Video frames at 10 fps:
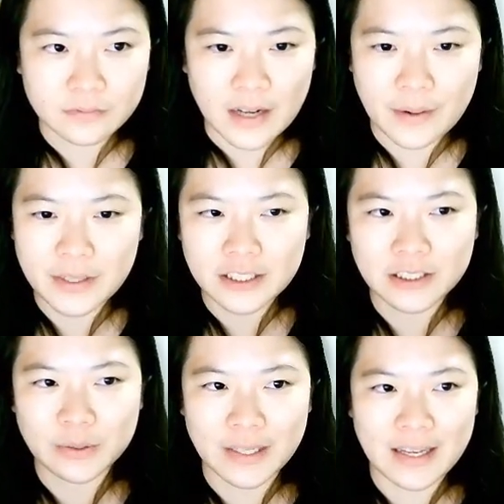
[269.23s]
I mean, just
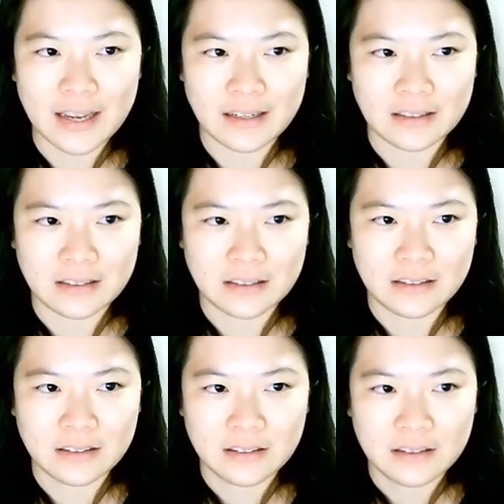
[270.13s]
looking at the
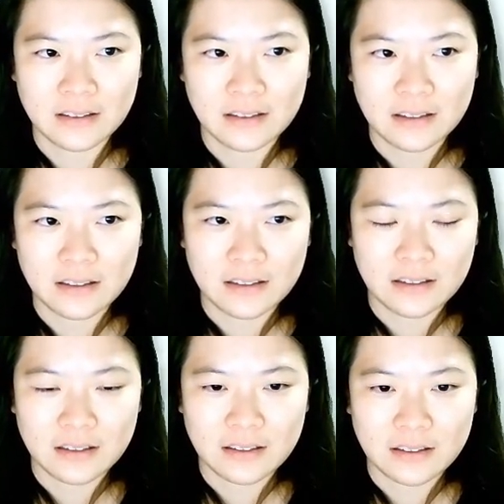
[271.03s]

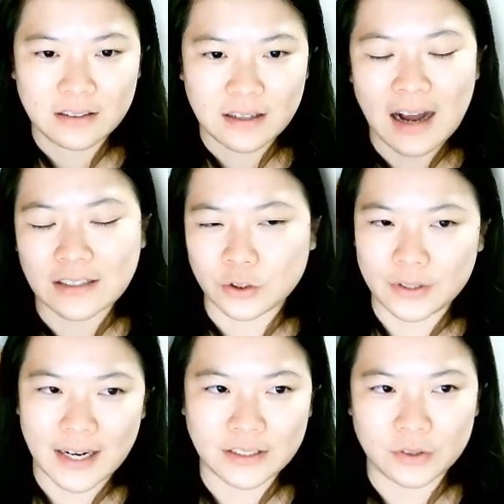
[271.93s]
hearts
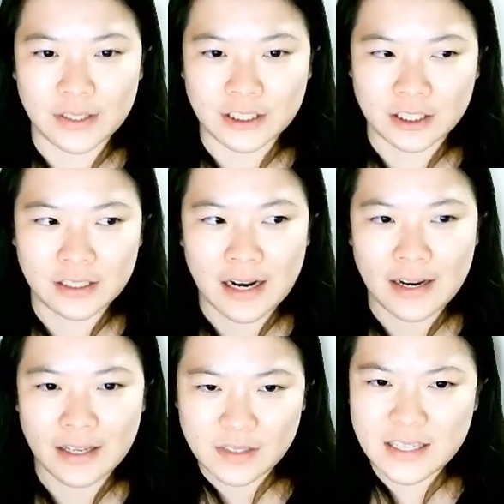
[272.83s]
in isolation,
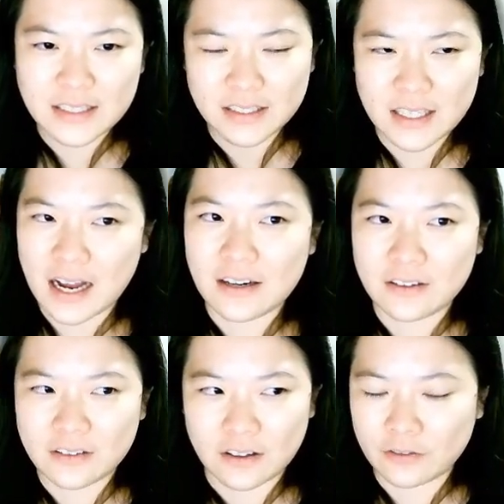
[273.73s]
like East
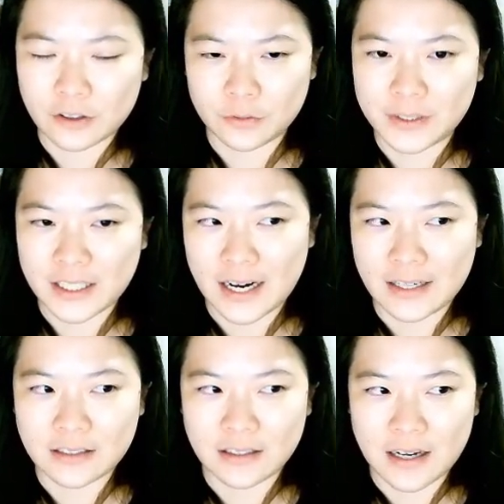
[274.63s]
can't afford to pitch
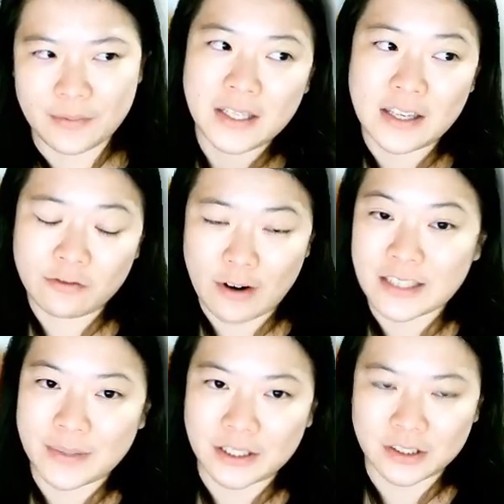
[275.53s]
higher. I mean, if
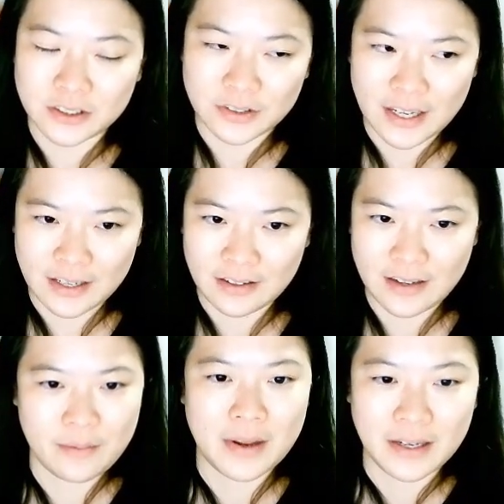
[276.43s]
West manages to get in
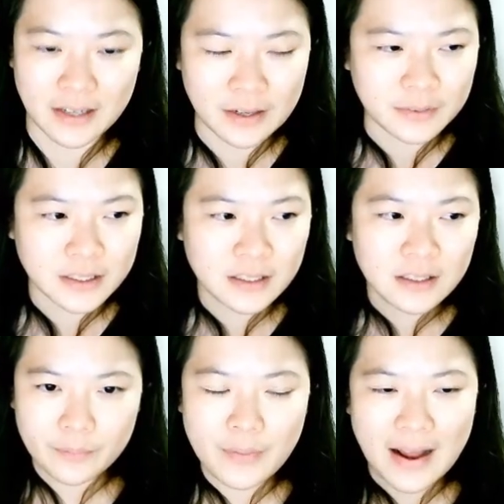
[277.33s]
that many times.
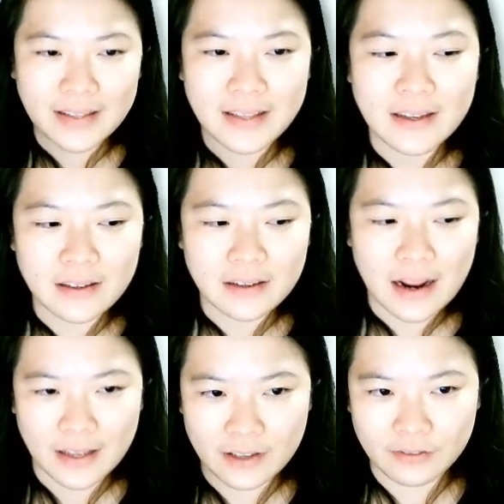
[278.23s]
But I think
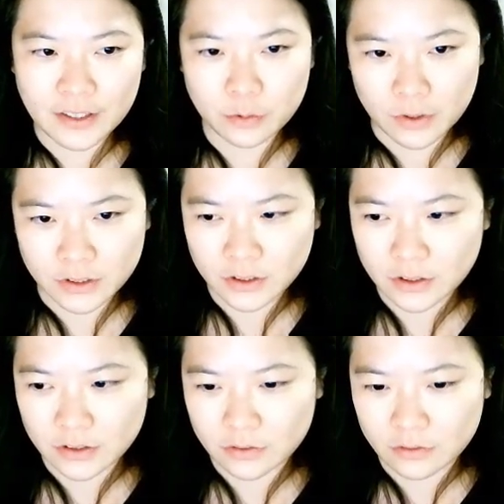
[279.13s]
like if this was
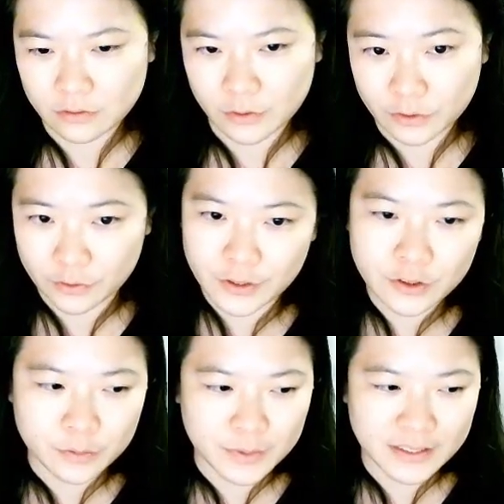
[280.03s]
with real
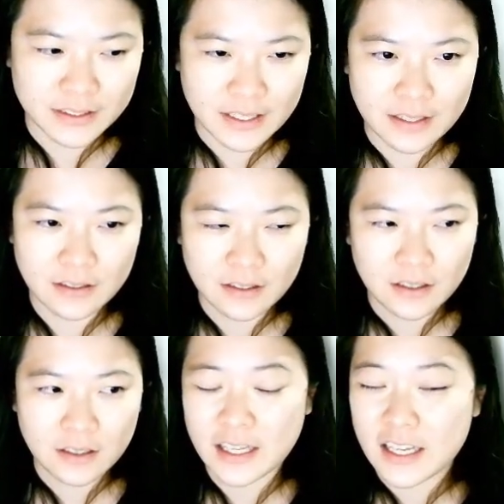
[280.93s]
humans, then
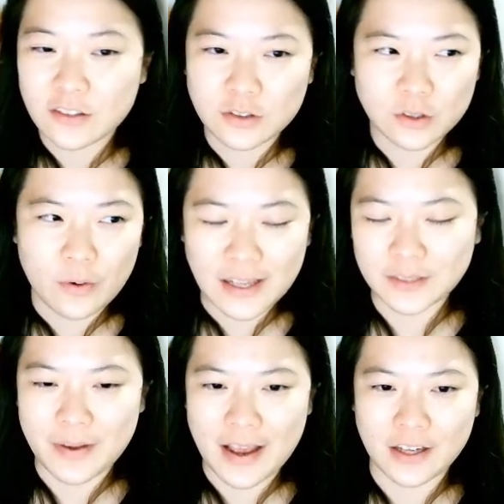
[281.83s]
the
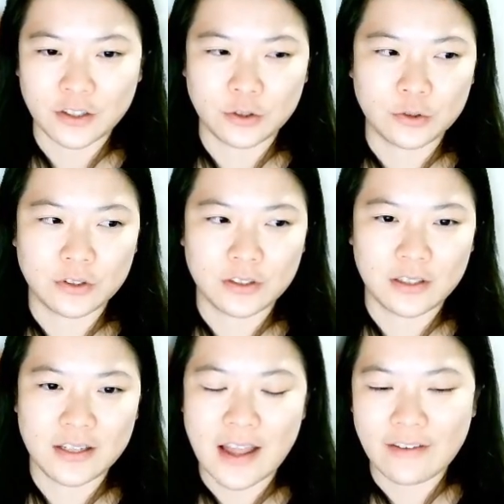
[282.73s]
East-West pair should
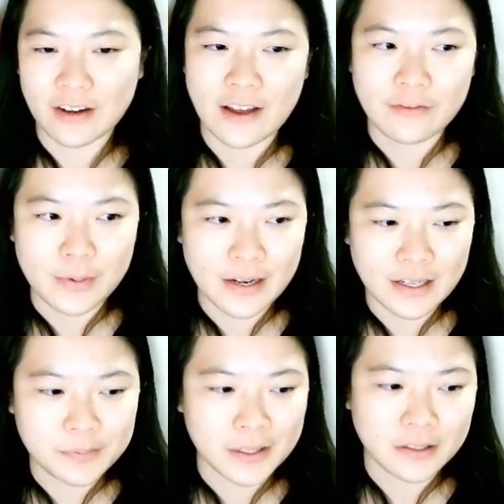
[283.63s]
never have been
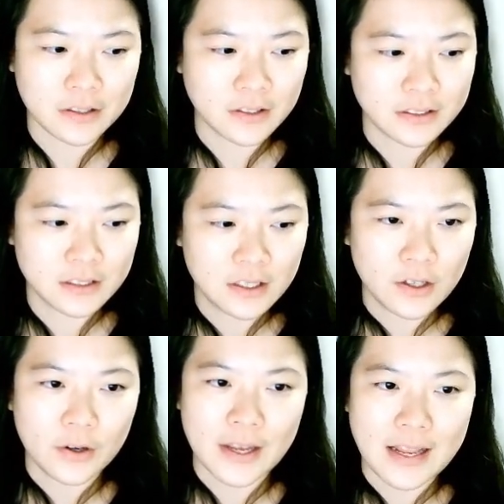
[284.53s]
this pickle, because
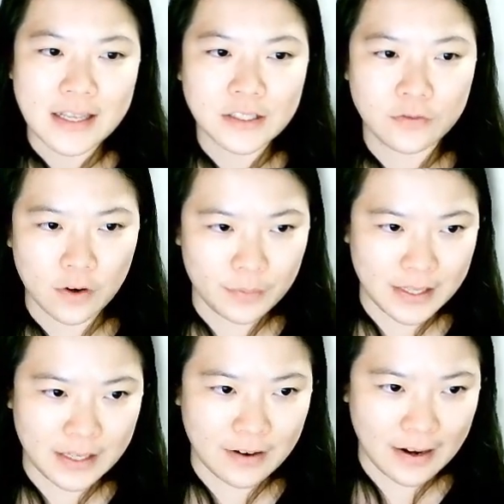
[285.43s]
okay, at least for
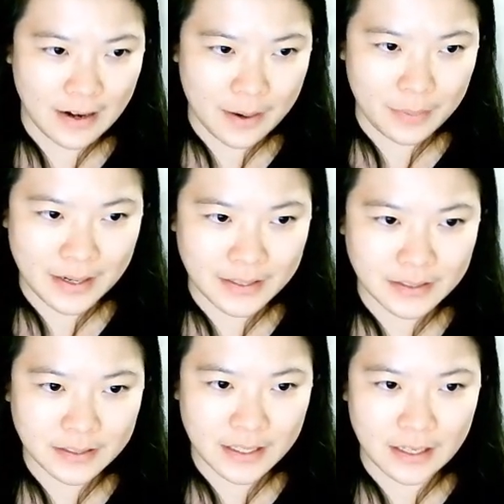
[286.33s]
me, right, I play
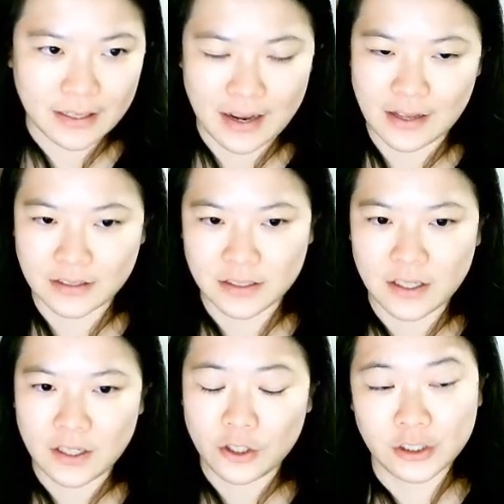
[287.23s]
this king as
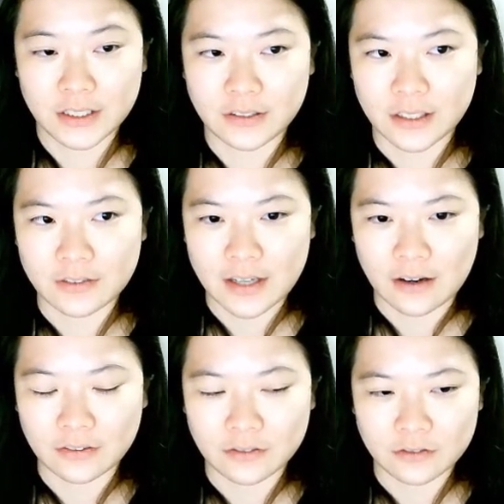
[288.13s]
you still give
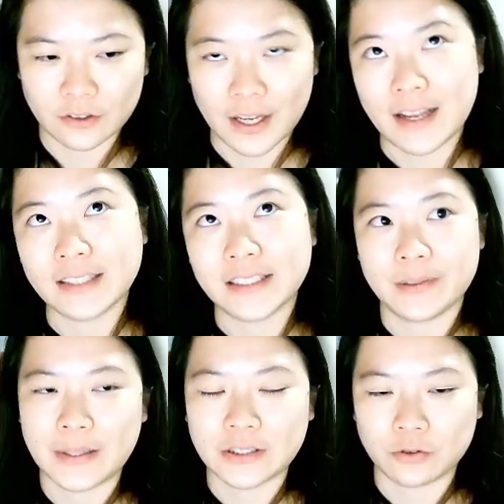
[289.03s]
count. Okay, I guess it
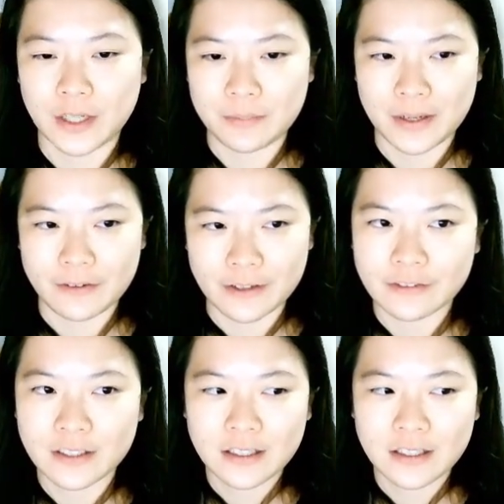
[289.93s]
depends on who I play with.